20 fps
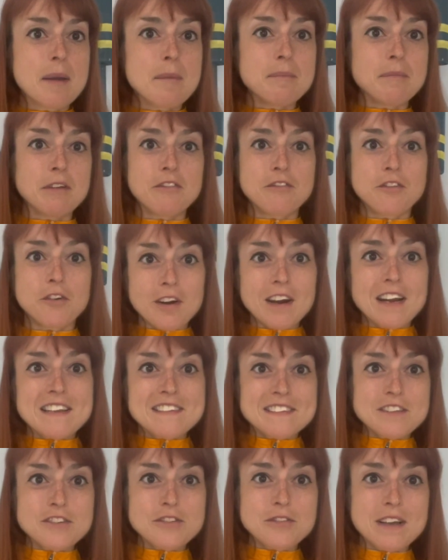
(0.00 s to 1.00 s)
before I
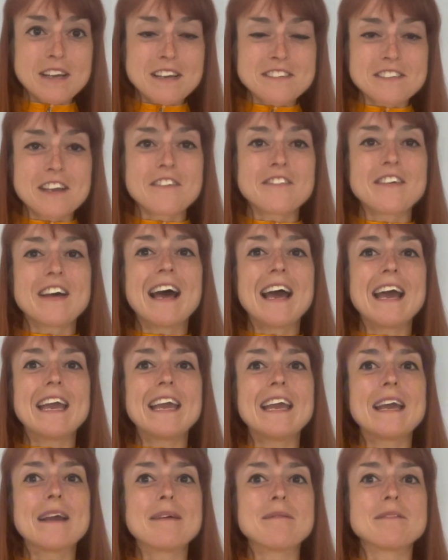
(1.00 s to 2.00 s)
send you guys off, I
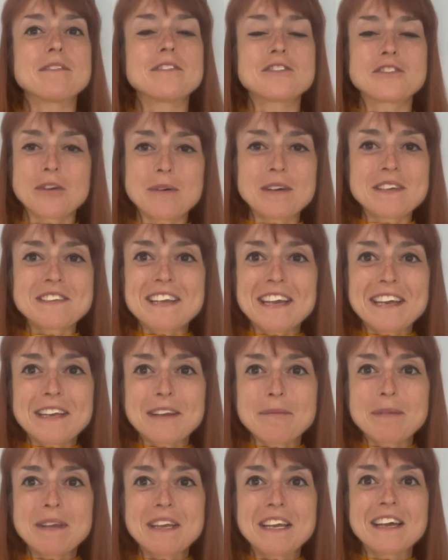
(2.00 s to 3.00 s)
am so
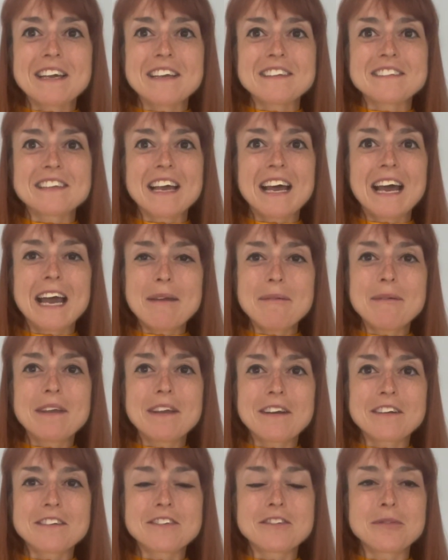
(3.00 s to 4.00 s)
excited because I'm
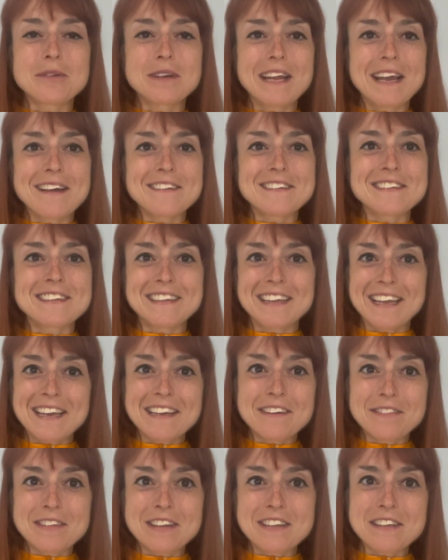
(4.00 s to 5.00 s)
here to announce at the
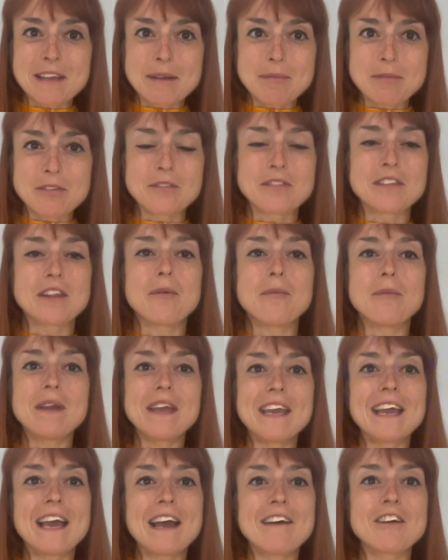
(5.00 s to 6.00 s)
end of this episode that
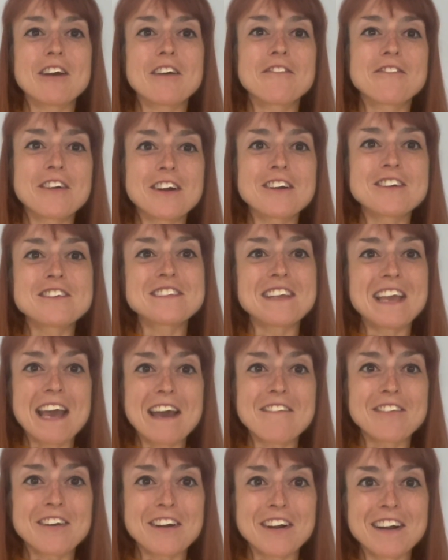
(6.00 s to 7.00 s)
we have our first
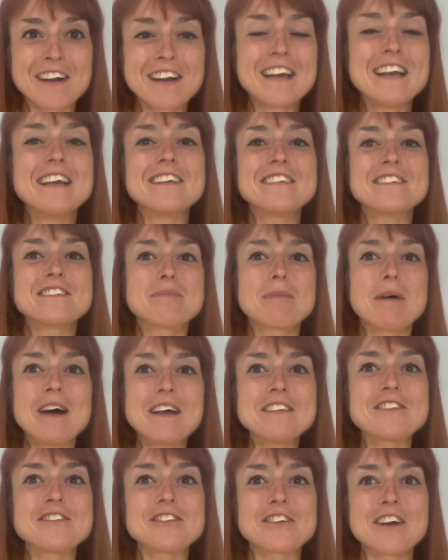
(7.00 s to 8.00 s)
ever
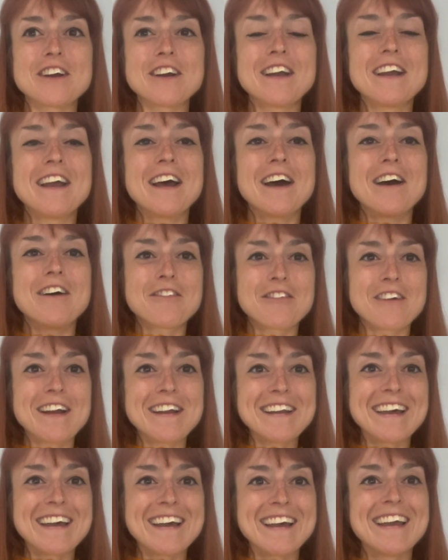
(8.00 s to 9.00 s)
sponsor of
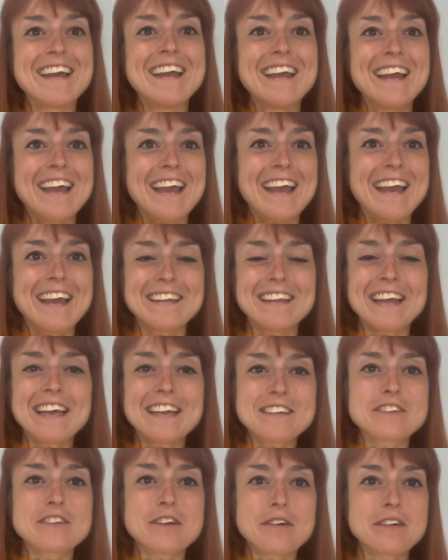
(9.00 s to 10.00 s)
RUNNAH, and that
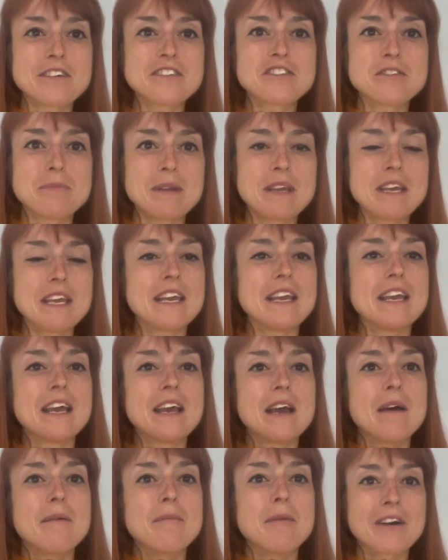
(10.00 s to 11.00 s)
is going to be
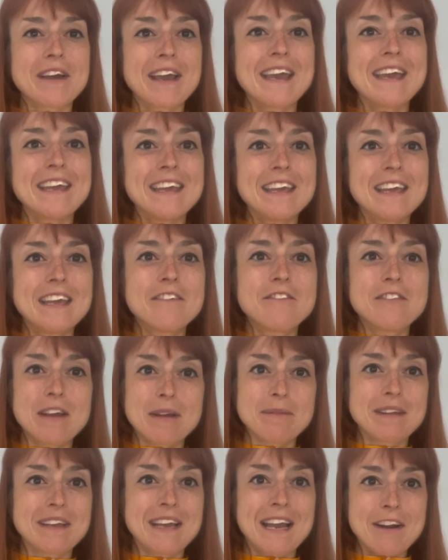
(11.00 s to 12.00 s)
Mulcahy
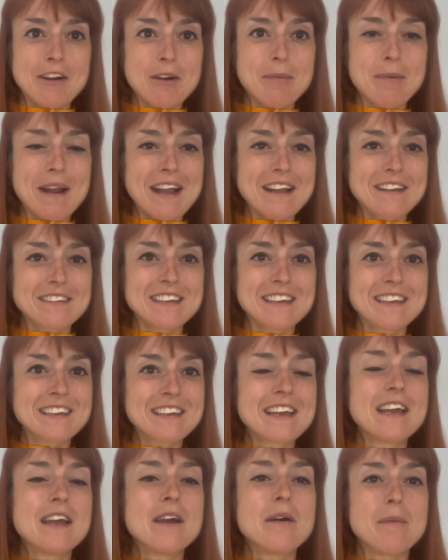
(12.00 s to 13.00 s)
Family Chiropractic,
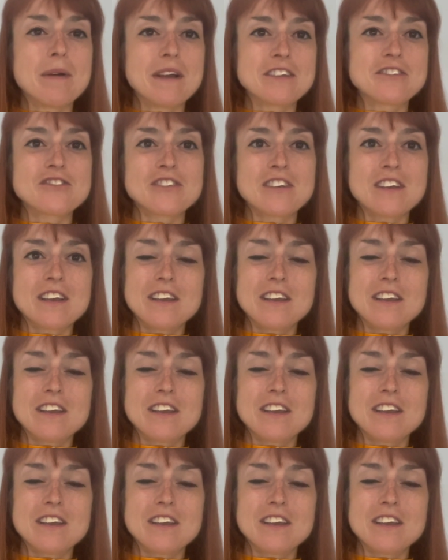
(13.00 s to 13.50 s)
which